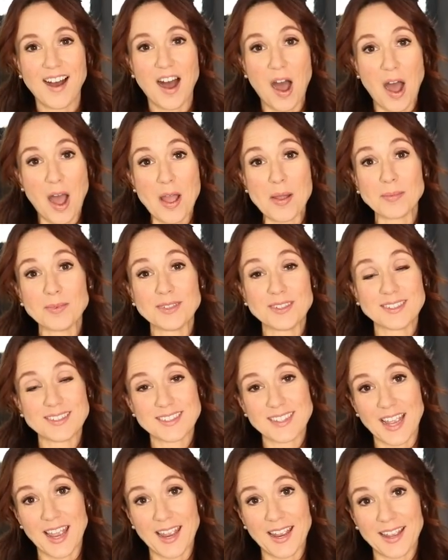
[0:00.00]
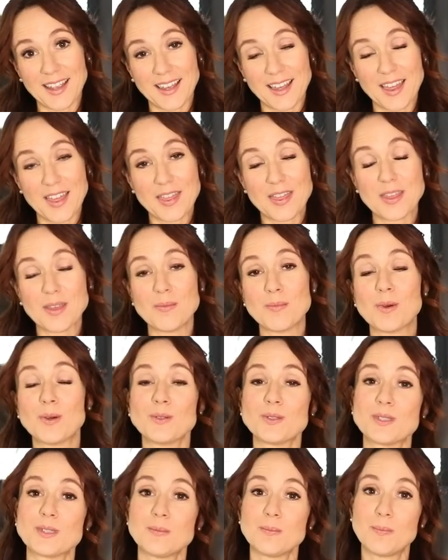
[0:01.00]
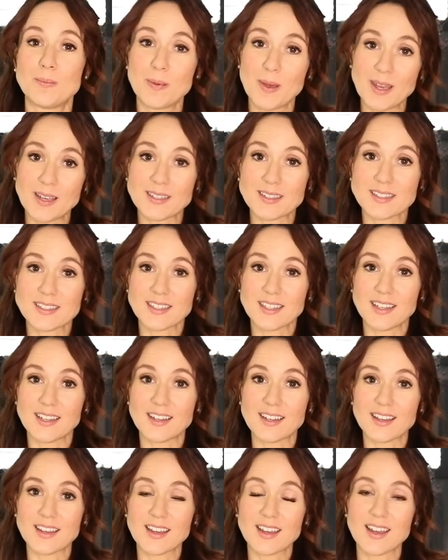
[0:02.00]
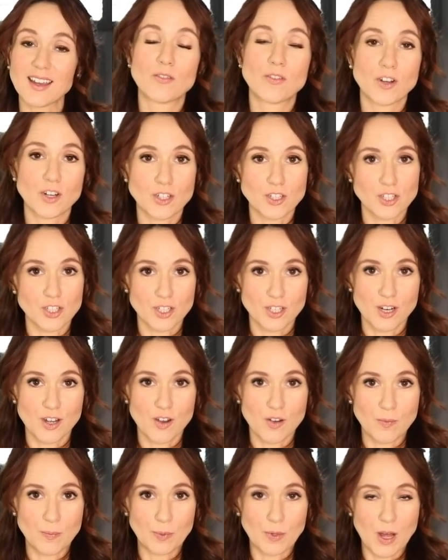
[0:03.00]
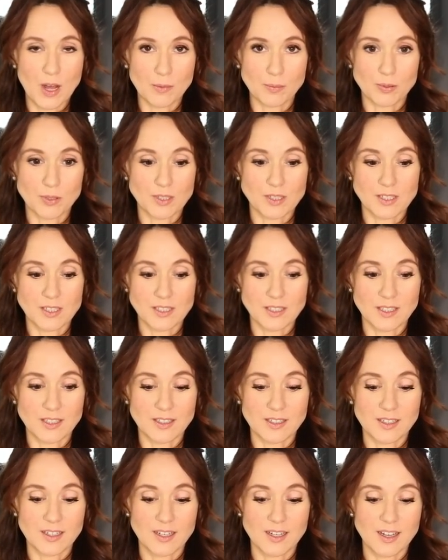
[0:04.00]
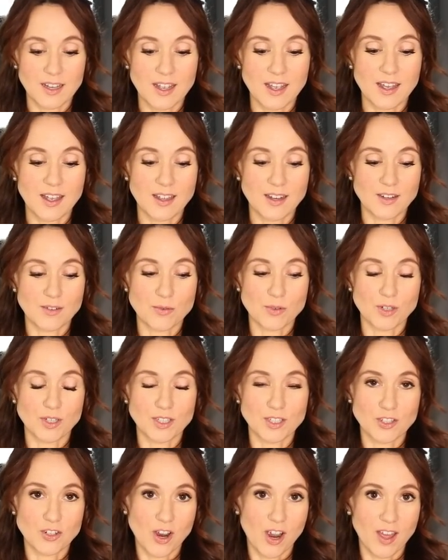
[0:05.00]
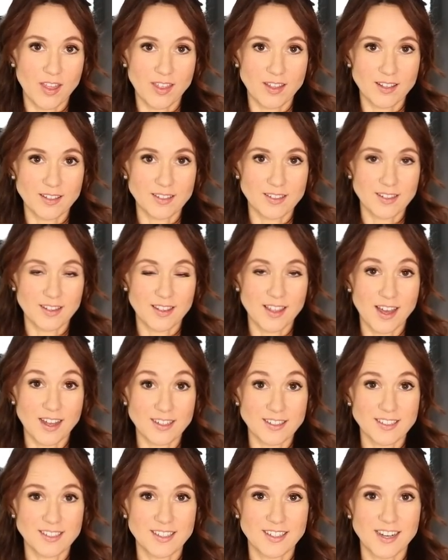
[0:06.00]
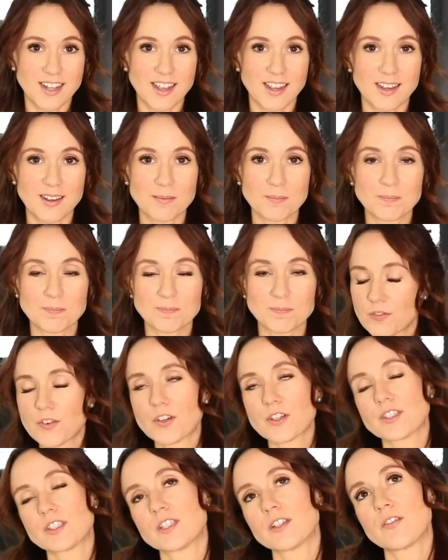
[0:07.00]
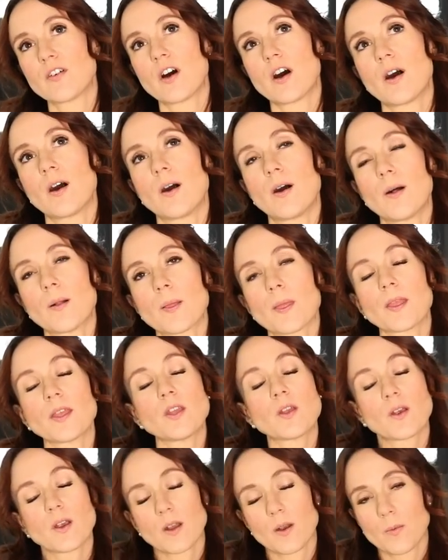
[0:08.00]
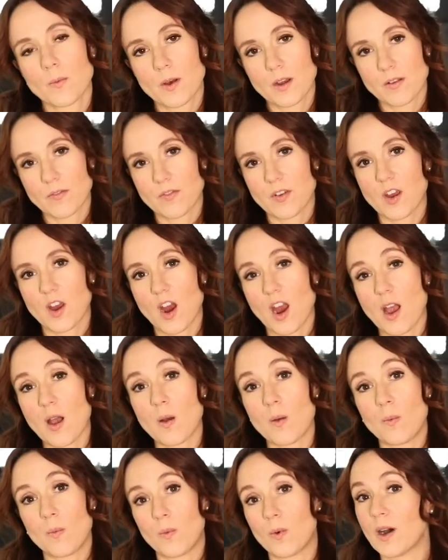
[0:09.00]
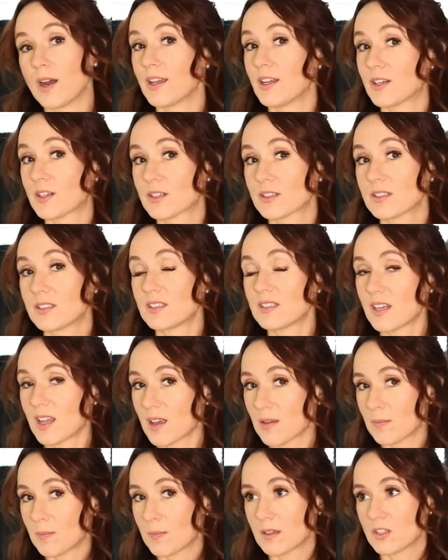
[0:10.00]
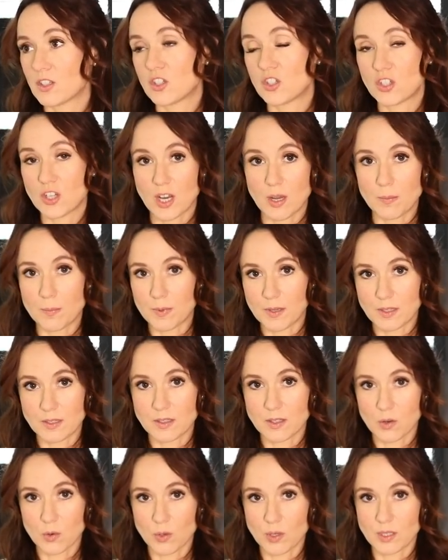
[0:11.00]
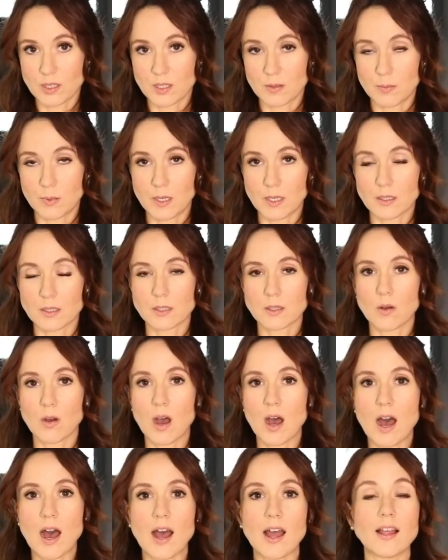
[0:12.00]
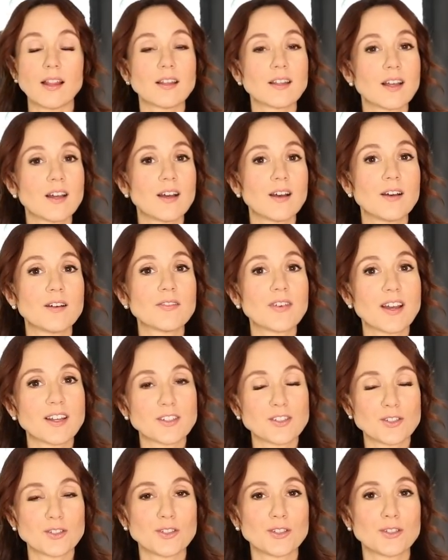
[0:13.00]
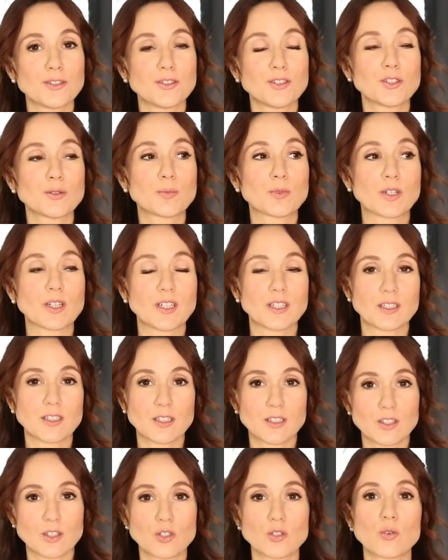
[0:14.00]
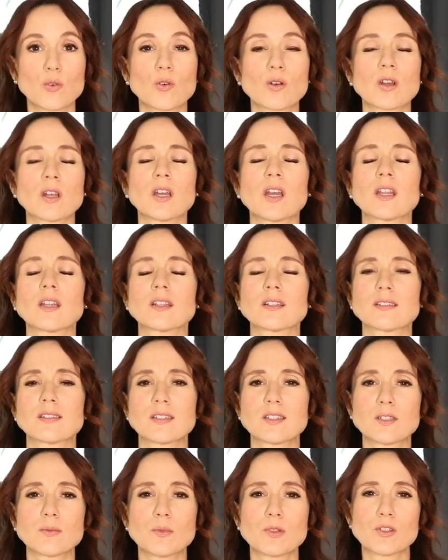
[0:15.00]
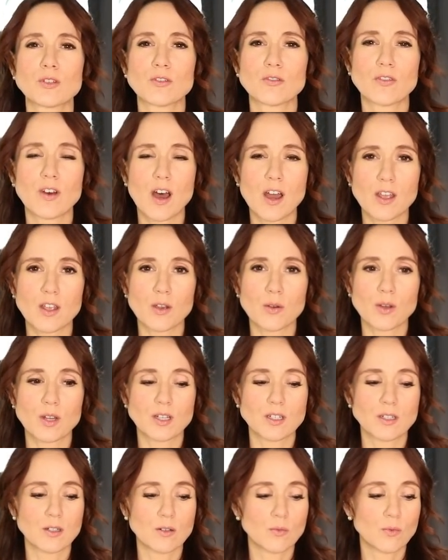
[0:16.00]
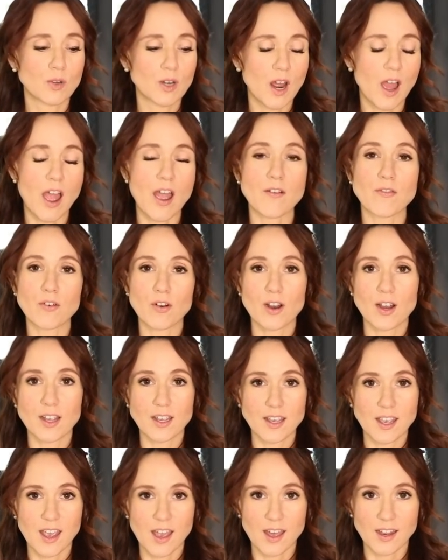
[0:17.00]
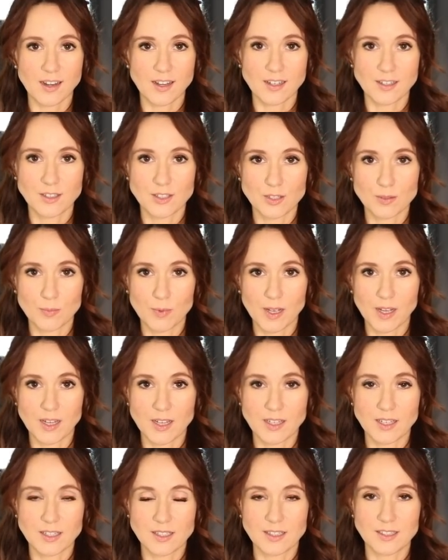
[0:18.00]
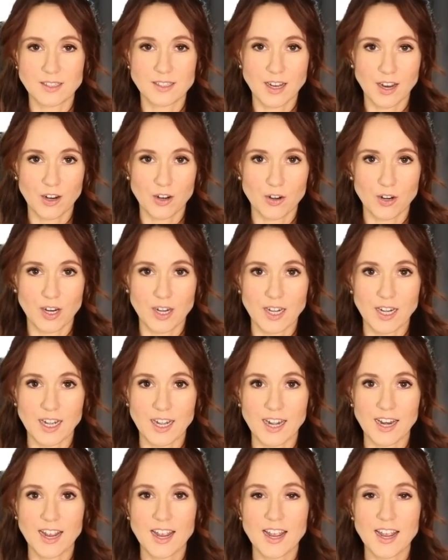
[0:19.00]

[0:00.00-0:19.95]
I'm gonna take the most basic version of block printing, and we're gonna try the that today. First of all, you're going to want to figure out what your stamp shape is going to be. So I love, as you know, to bring in the story and the sentimental value in whenever I can into my decorating.